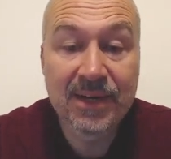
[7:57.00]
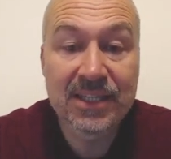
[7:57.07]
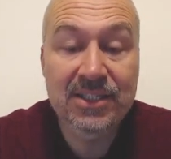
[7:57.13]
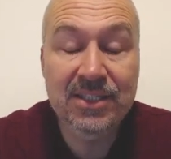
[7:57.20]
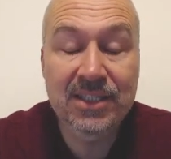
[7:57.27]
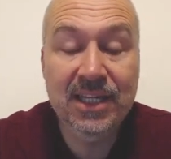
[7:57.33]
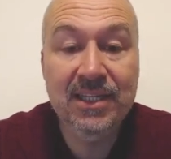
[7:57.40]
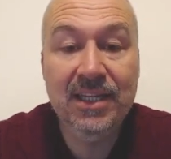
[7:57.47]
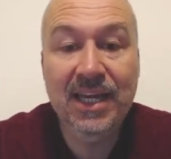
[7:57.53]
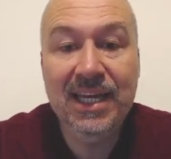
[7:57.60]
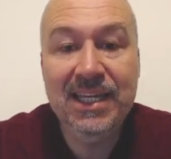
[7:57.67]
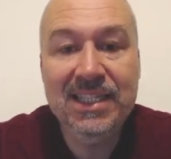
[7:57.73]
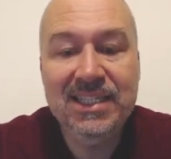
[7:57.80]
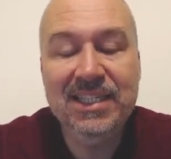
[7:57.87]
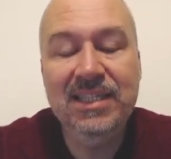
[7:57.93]
that,
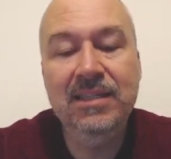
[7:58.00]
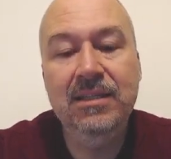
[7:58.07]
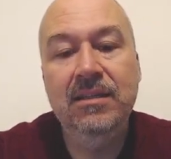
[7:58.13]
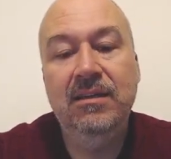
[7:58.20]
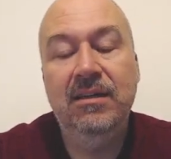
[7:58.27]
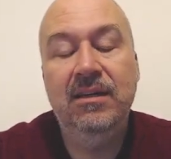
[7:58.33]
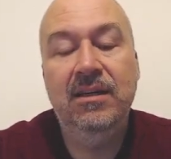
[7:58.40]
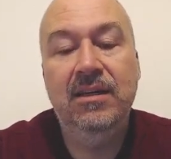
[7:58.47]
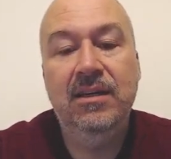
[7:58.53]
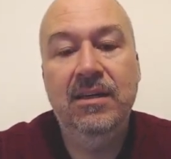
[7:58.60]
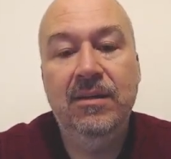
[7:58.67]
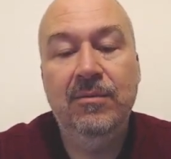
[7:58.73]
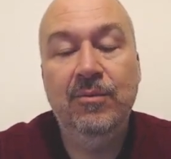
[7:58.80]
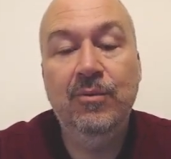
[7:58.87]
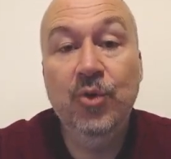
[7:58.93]
18
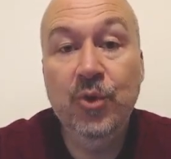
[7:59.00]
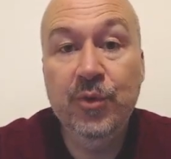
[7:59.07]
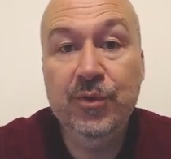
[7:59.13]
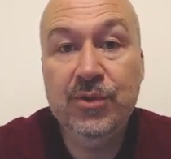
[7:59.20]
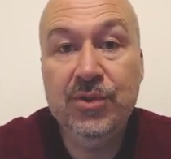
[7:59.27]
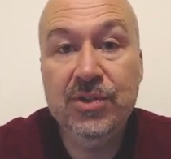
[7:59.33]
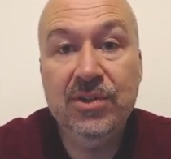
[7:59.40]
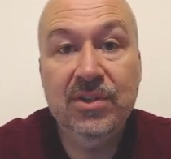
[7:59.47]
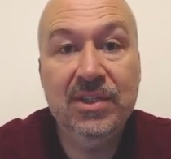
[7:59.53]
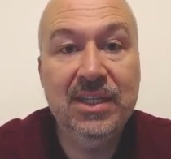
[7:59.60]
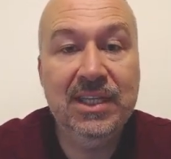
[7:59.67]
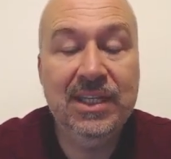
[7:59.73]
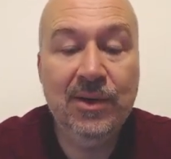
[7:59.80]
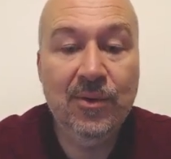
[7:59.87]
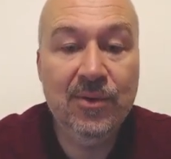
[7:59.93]
moves
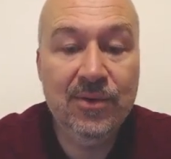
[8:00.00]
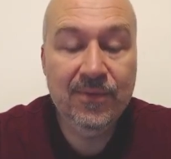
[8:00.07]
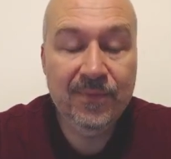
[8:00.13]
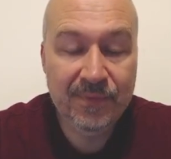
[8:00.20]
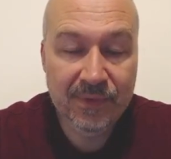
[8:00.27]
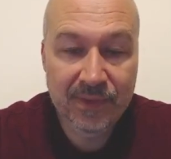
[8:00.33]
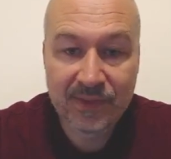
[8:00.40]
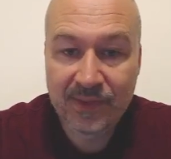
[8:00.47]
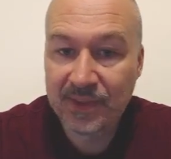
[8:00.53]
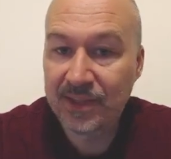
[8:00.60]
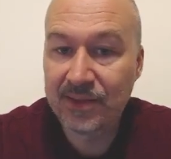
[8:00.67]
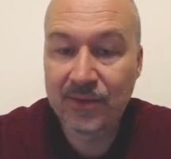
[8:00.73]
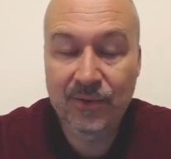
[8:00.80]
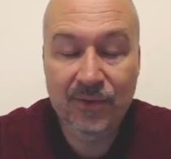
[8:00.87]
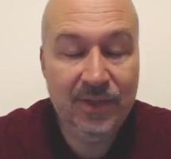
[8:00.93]
that are
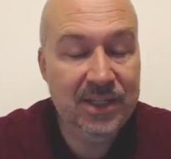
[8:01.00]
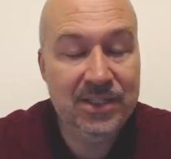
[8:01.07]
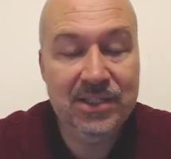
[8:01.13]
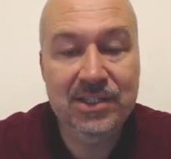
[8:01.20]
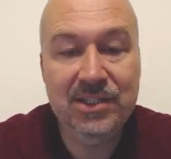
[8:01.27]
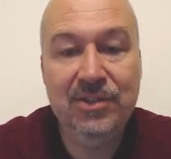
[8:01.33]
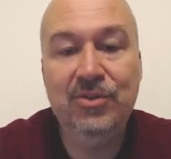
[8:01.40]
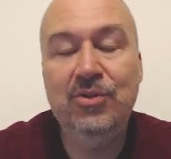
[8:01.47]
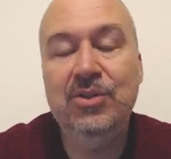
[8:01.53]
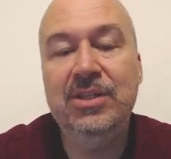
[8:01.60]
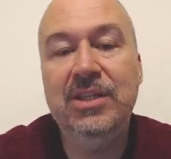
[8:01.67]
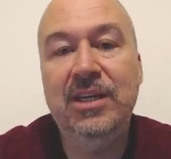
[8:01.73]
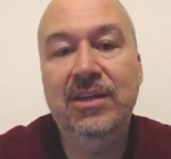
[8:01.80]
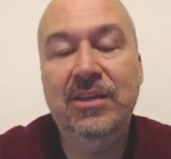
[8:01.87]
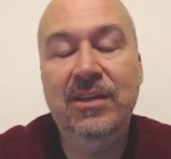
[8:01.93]
necessary to
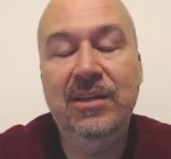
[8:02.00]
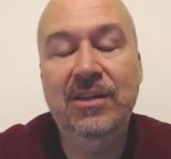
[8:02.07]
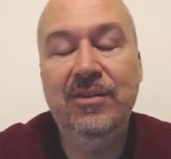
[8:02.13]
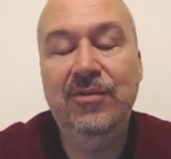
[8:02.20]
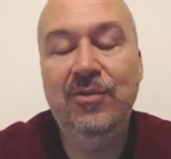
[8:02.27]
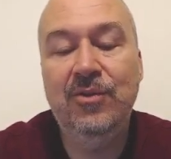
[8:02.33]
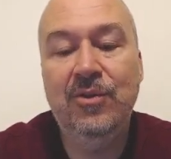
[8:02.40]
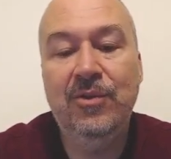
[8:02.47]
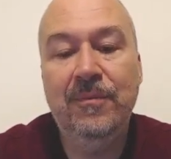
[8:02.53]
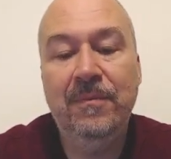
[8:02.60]
study here for